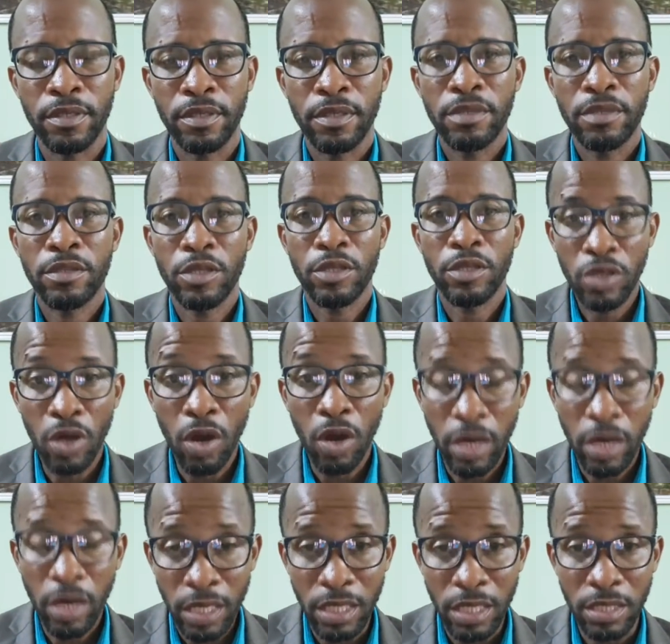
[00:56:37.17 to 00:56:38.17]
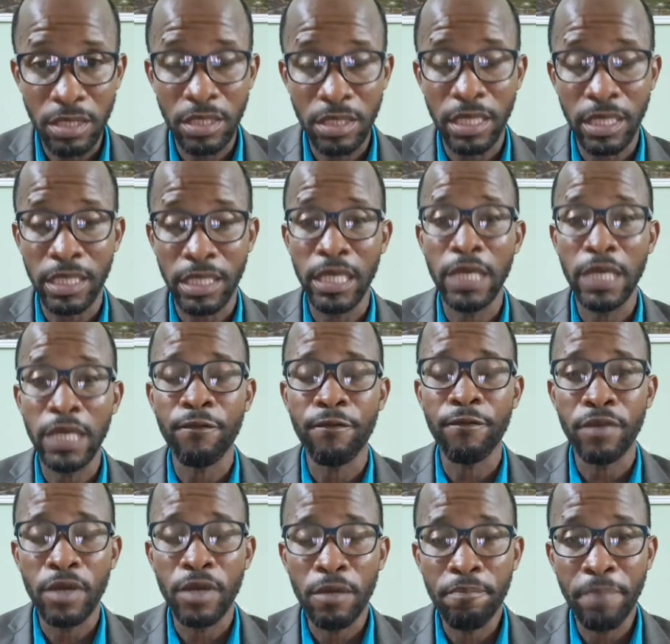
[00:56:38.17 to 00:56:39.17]
The law is that if
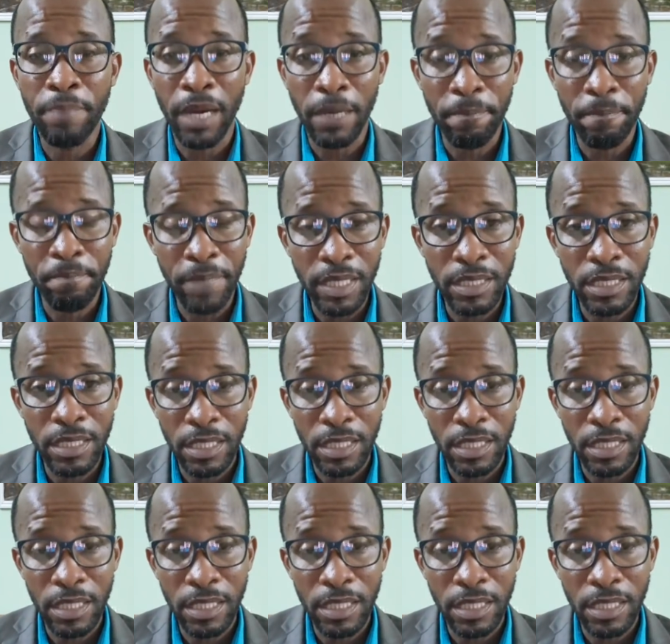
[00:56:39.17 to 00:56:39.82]
by midday